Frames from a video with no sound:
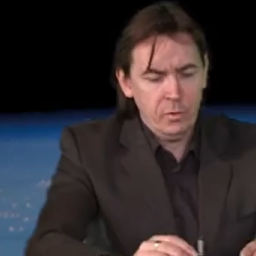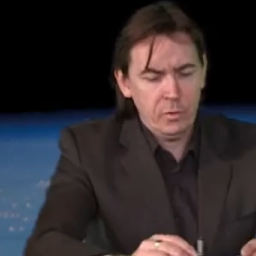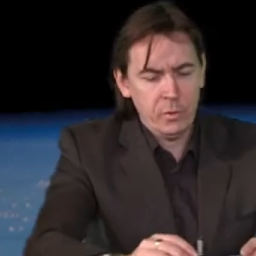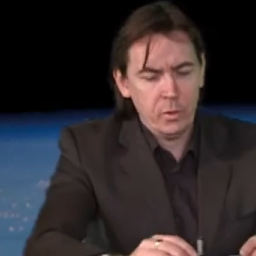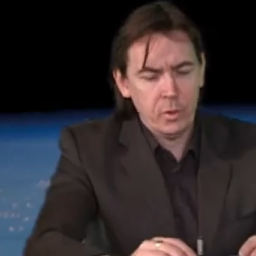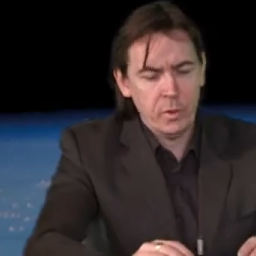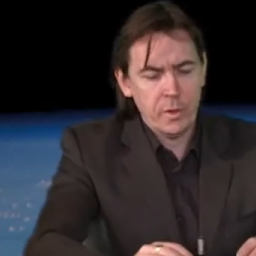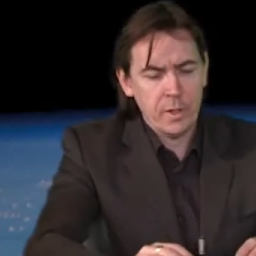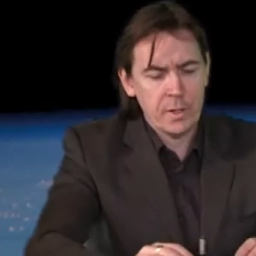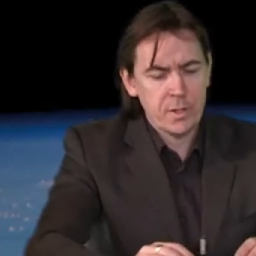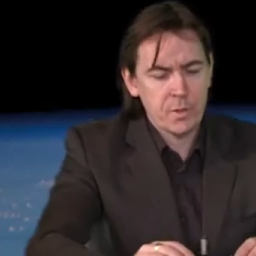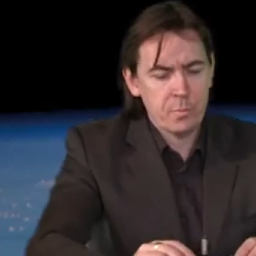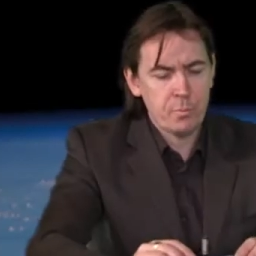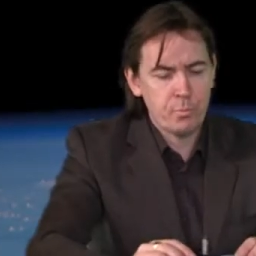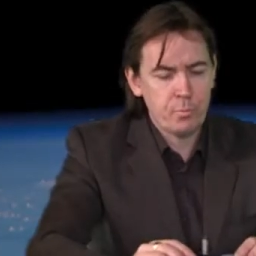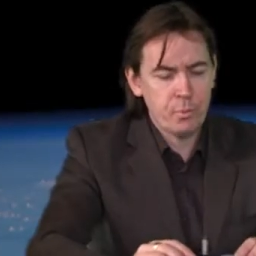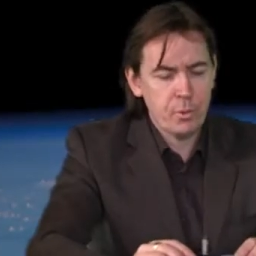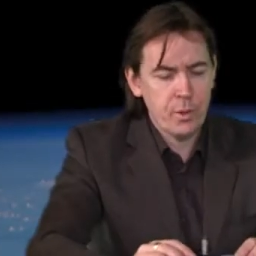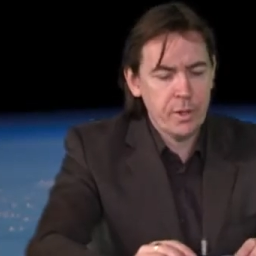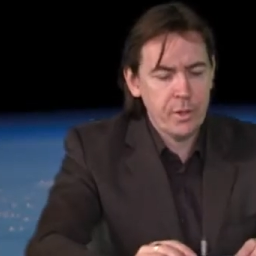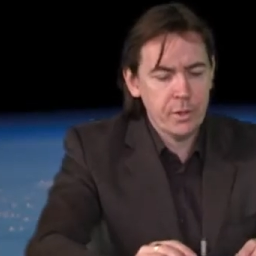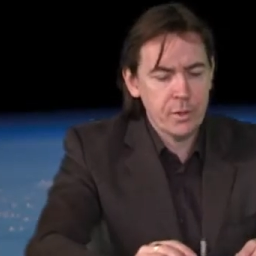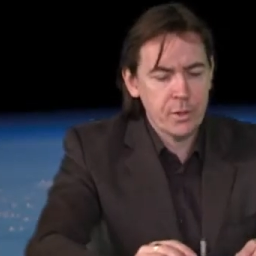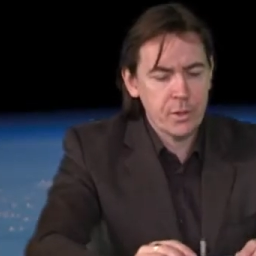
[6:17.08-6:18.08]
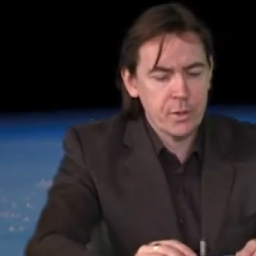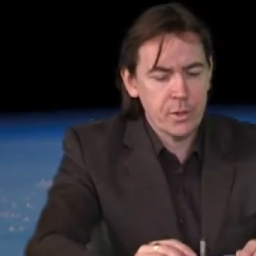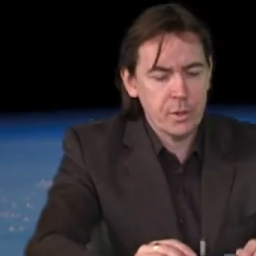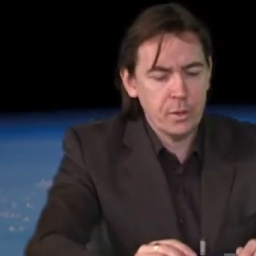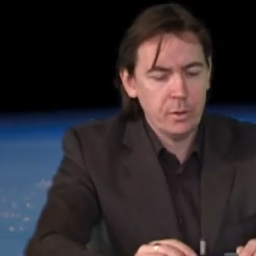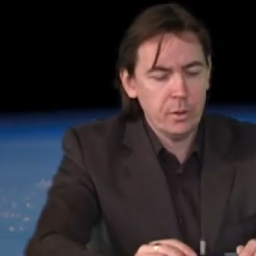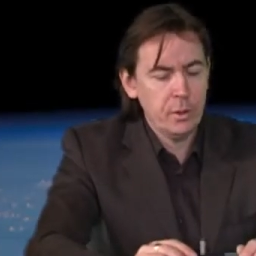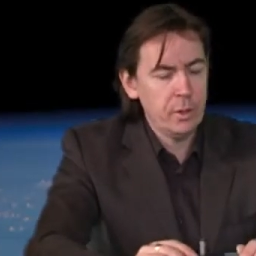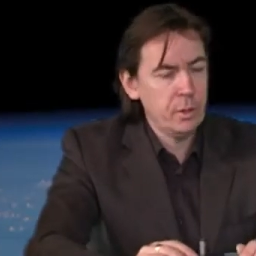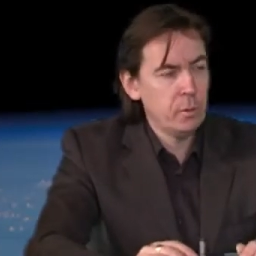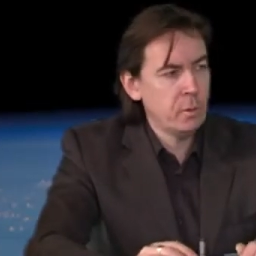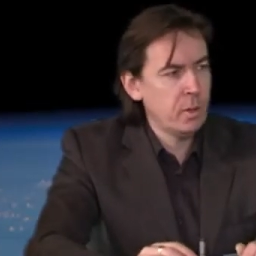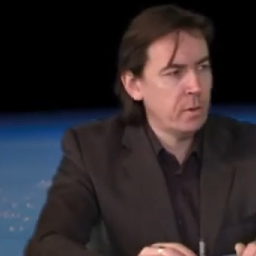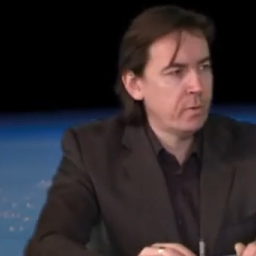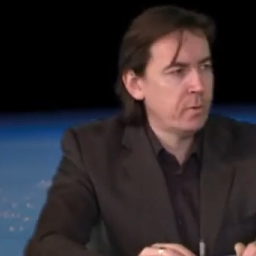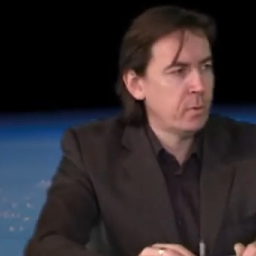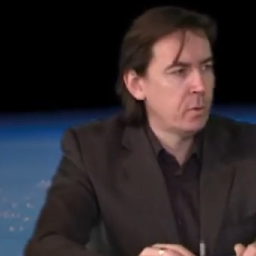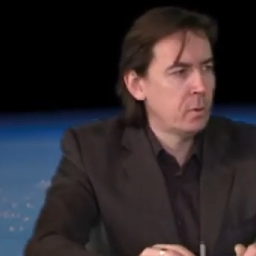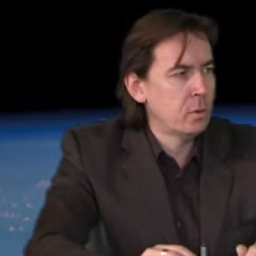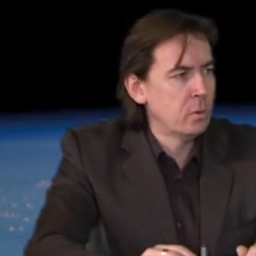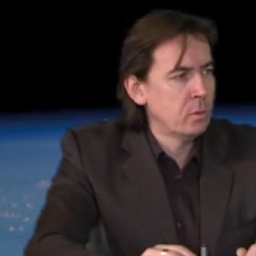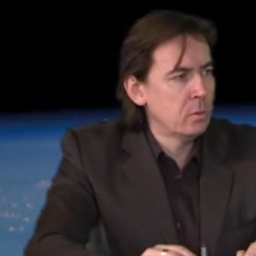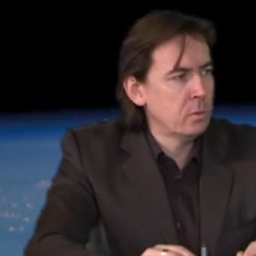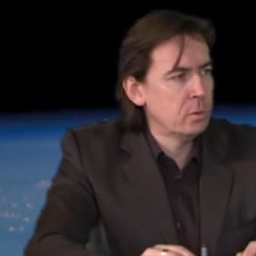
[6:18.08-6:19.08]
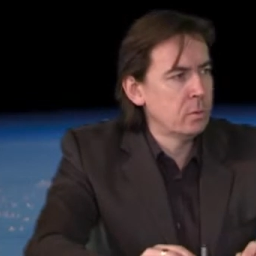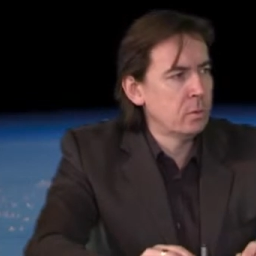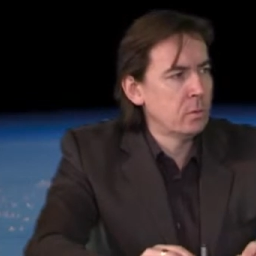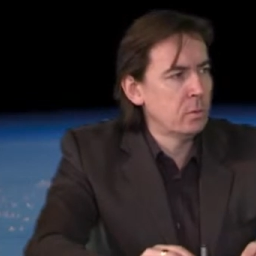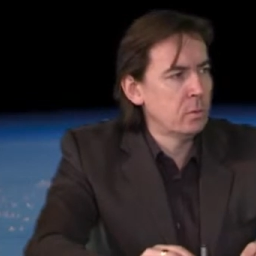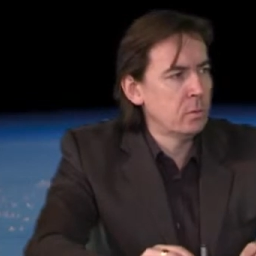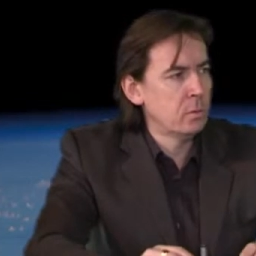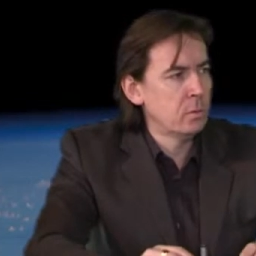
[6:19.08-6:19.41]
Bufora, that's British UFO